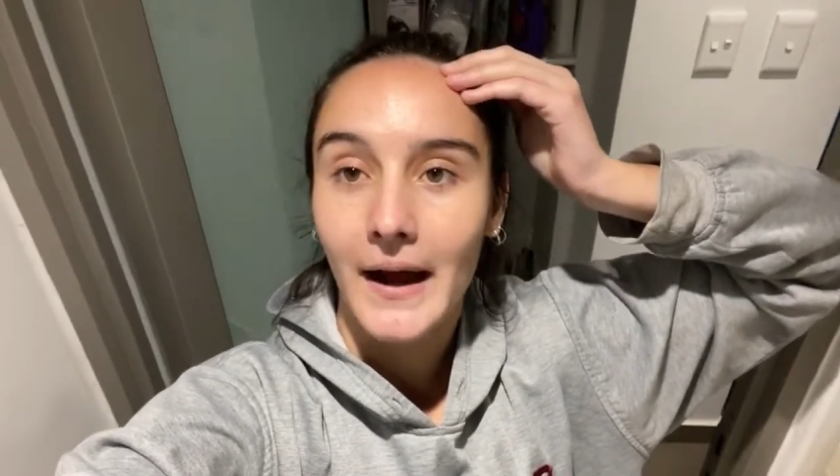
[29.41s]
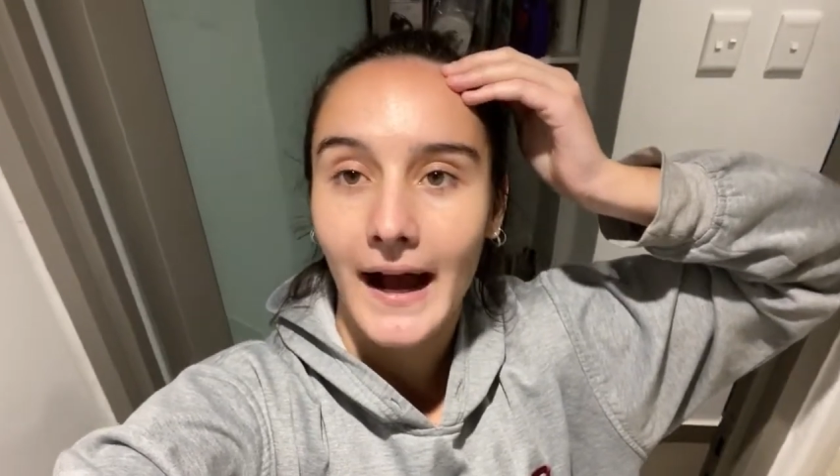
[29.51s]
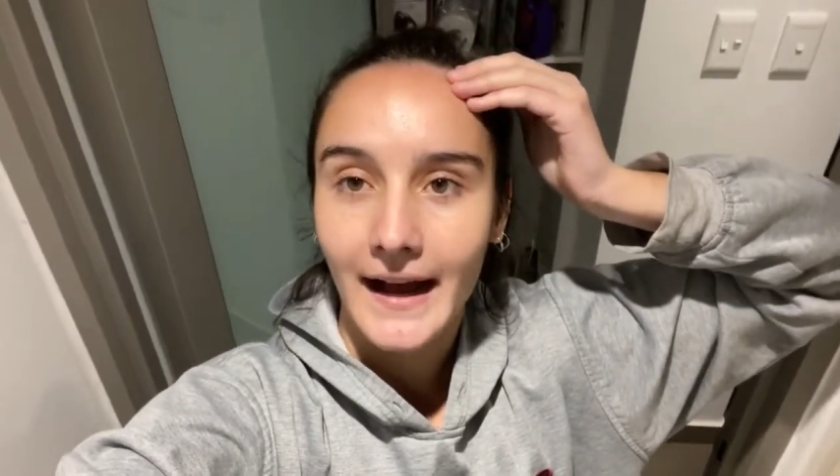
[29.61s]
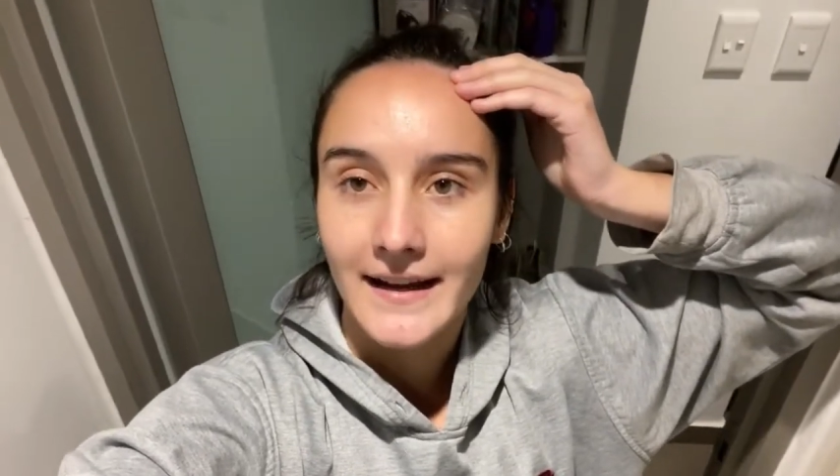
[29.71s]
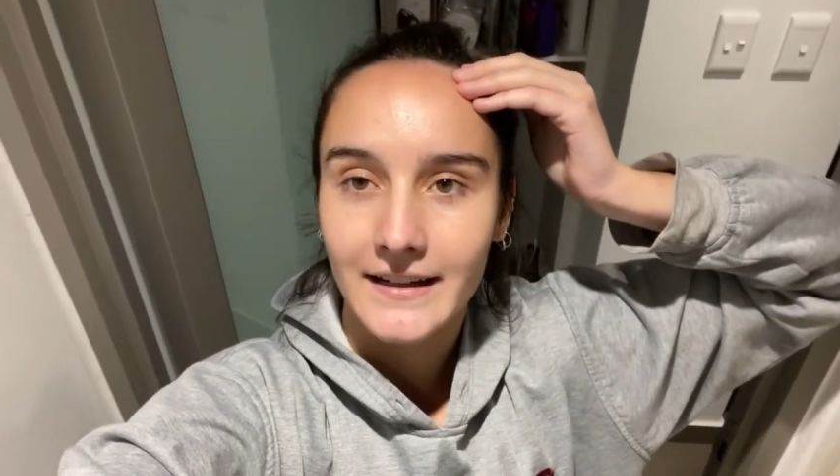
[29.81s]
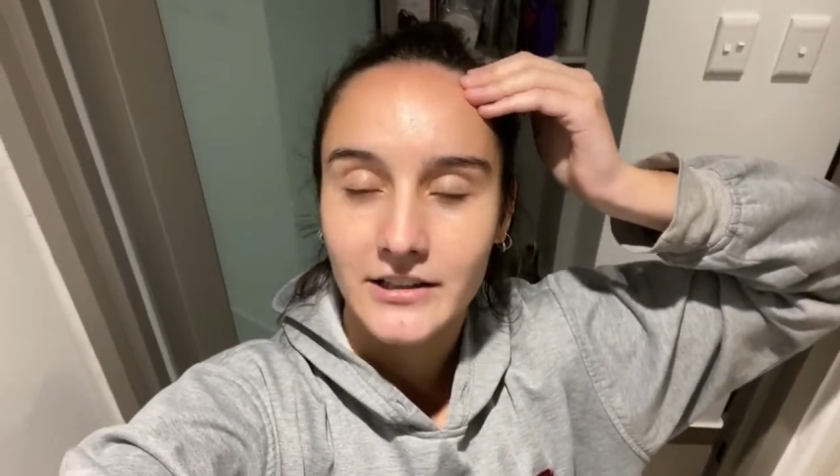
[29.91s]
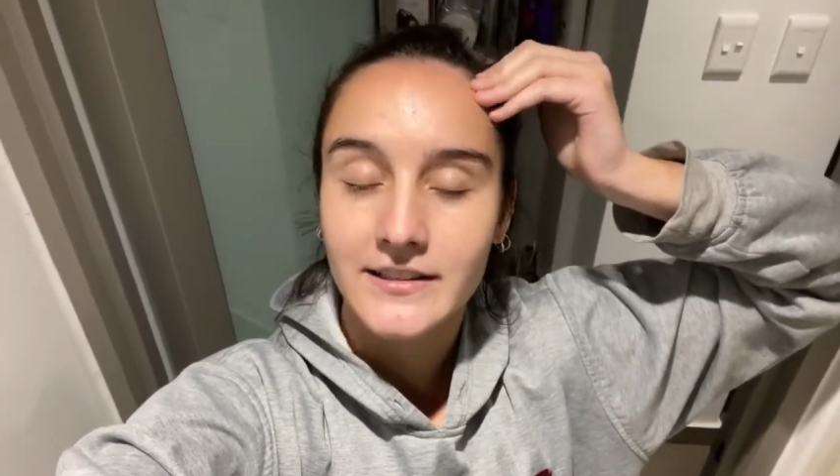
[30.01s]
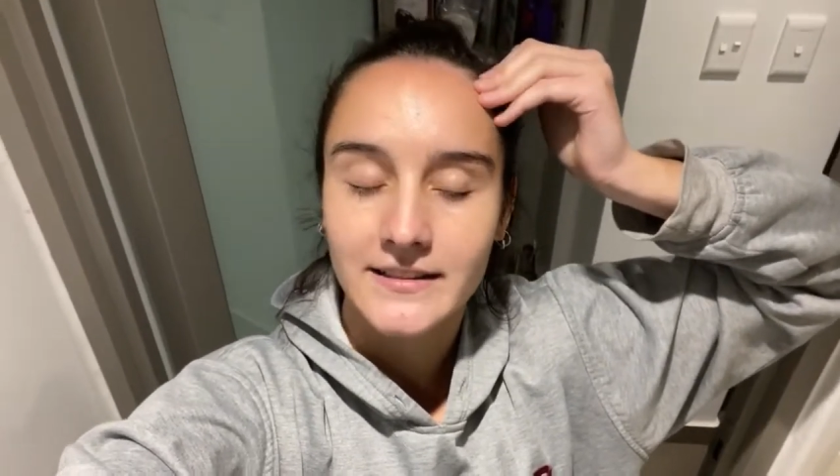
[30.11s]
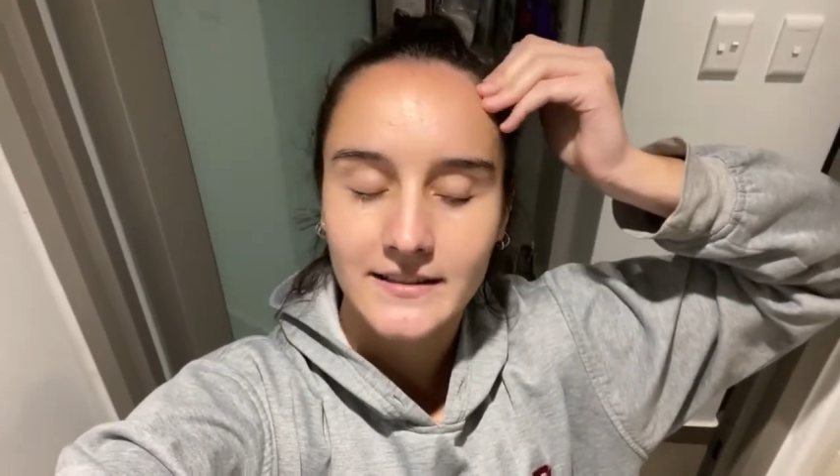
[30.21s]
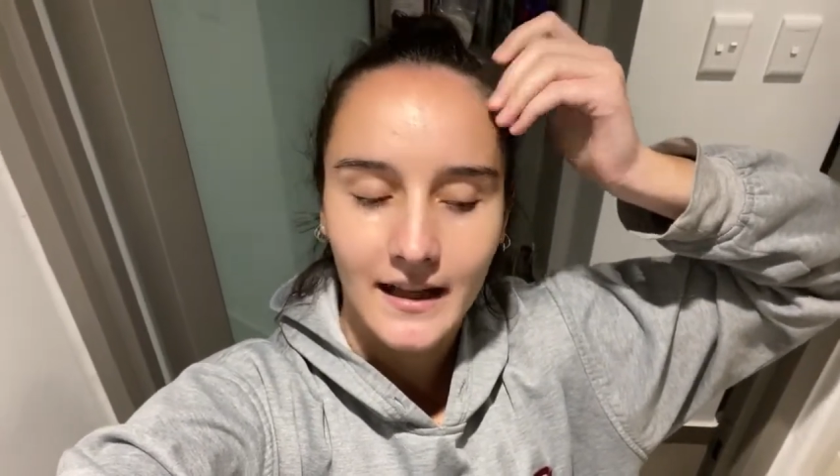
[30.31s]
and
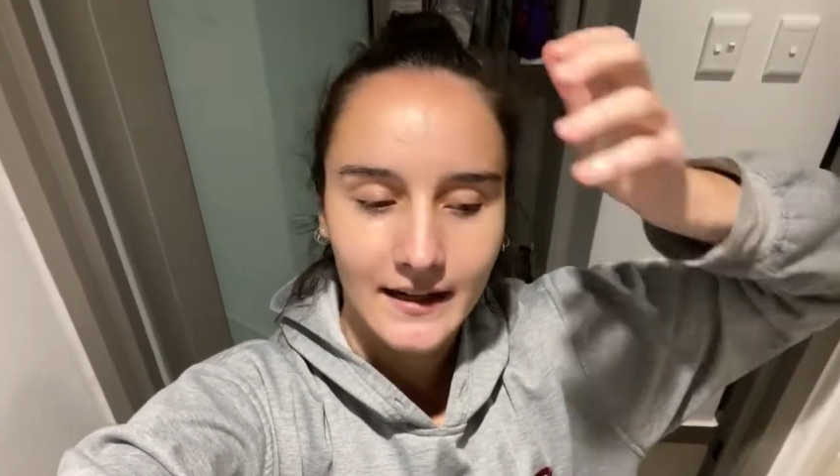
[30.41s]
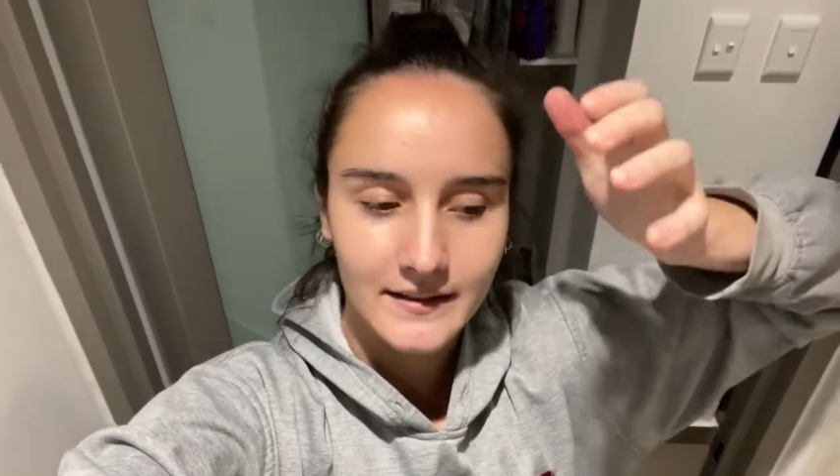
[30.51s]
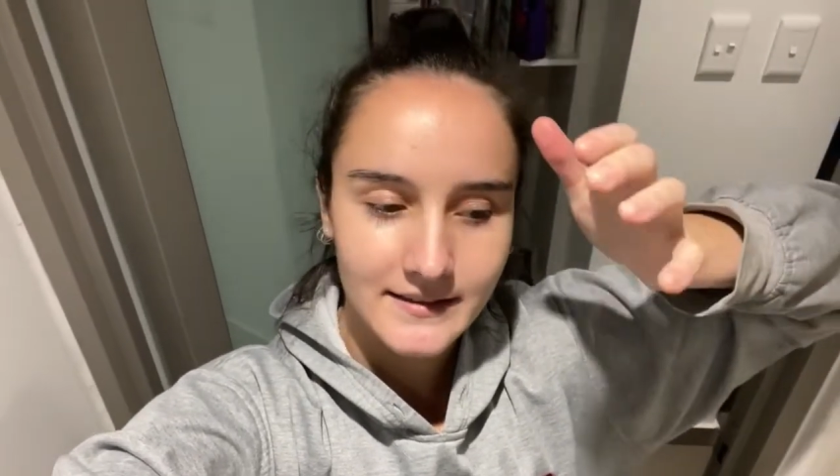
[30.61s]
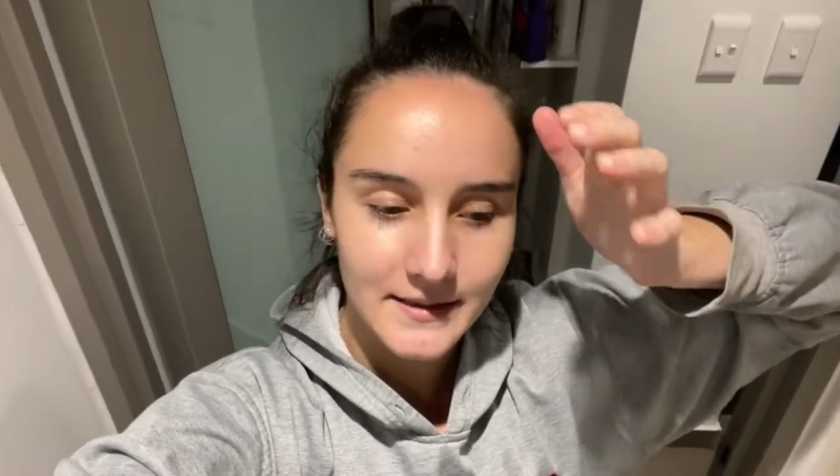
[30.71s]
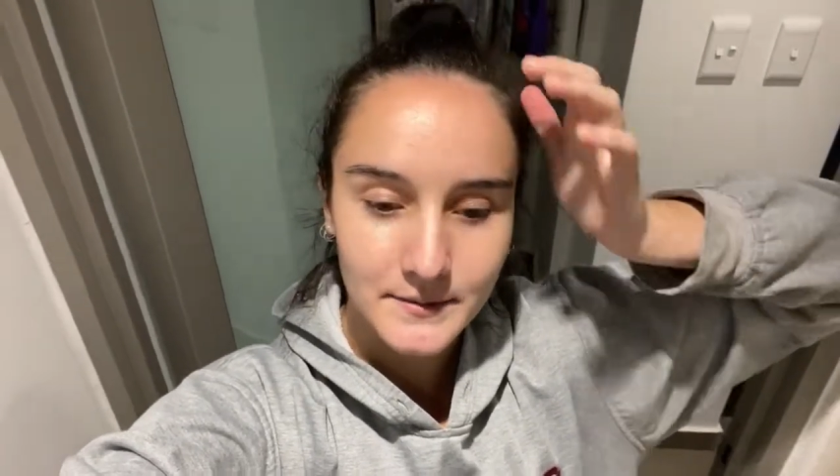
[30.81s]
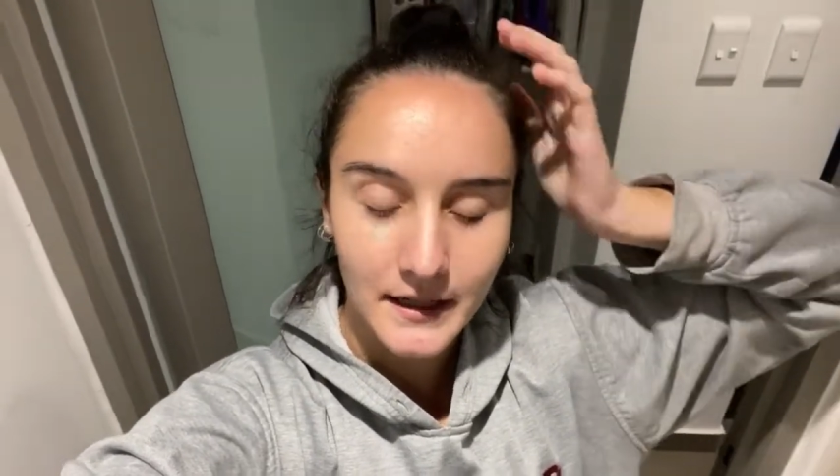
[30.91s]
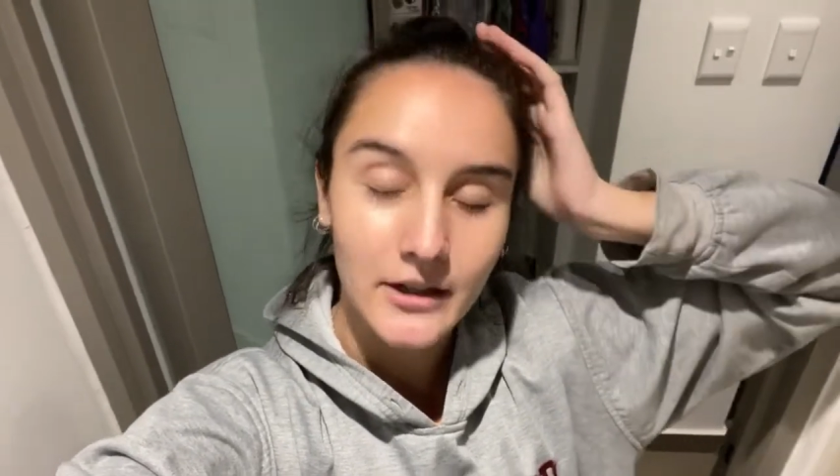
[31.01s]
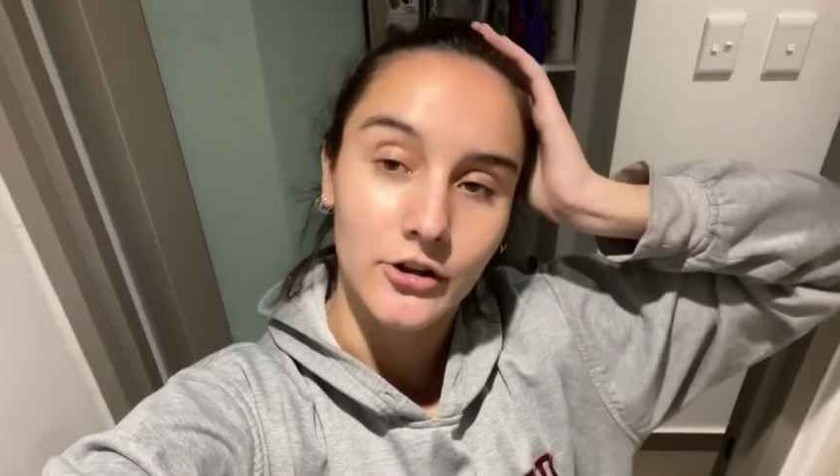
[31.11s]
it's like it seems like I